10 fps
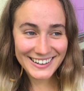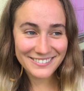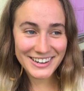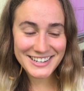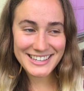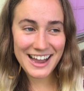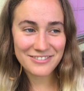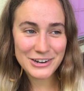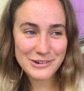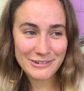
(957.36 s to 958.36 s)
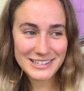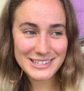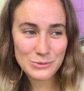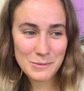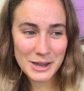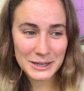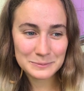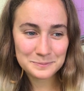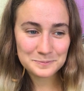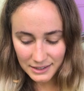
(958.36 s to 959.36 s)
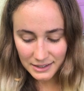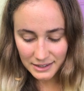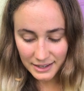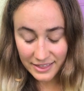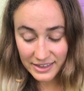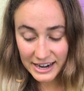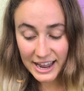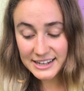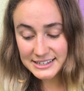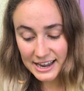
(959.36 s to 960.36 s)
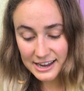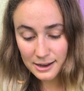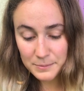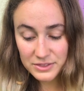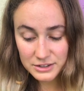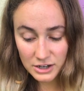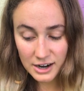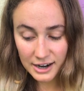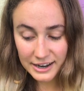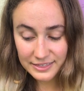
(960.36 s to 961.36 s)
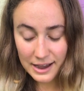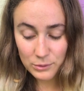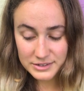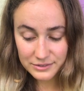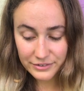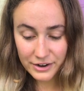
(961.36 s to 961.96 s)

of us after we went swimming. And then I had to hike up in the dark, and that wasn't